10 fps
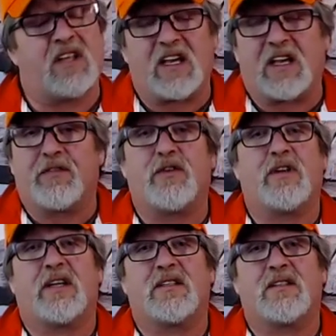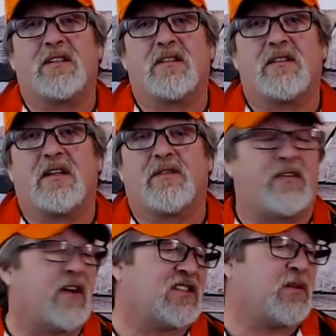if you didn't, if you've
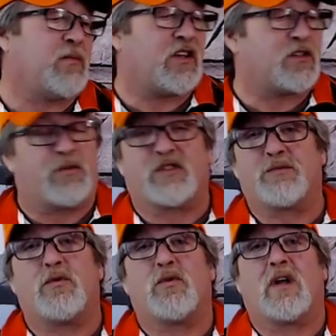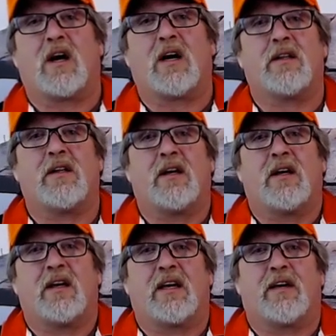had someone else put line on,
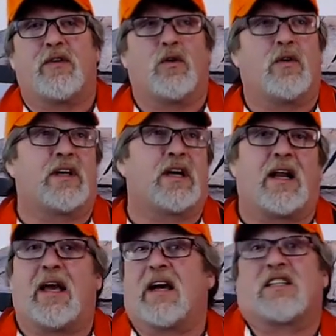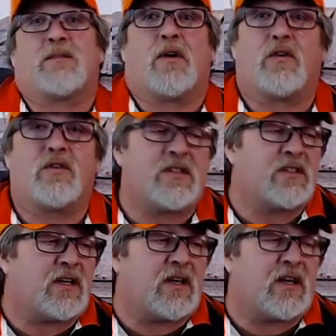if you only got X amount
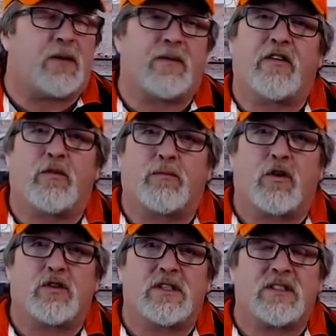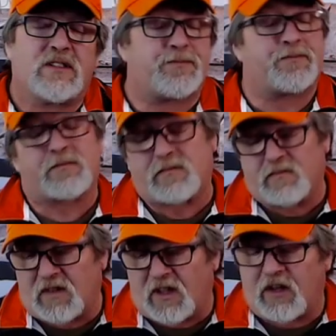uh, that you purchased,
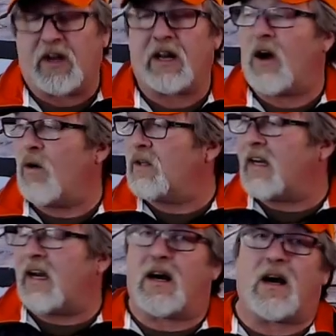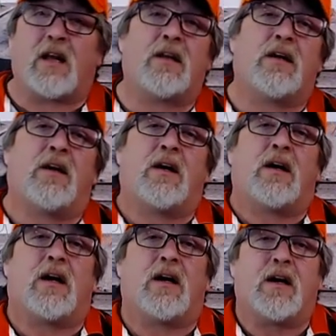you can always add on.
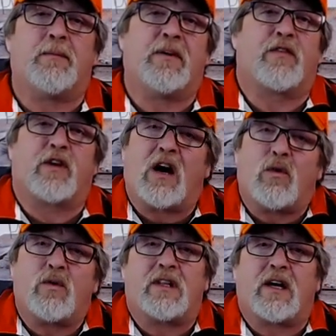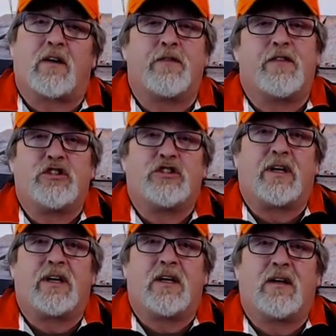Um, if you're out there
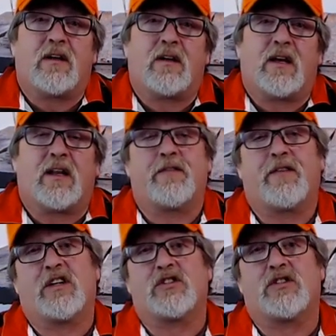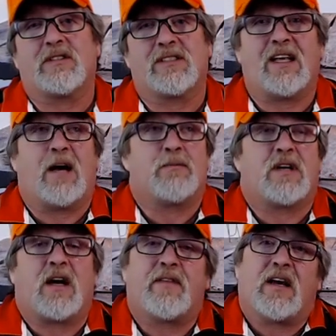fishing, and the fish snaps
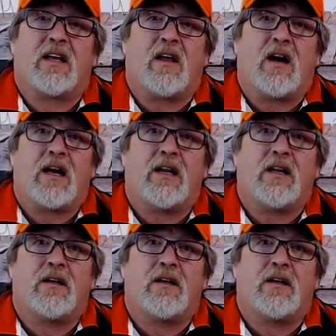off that line,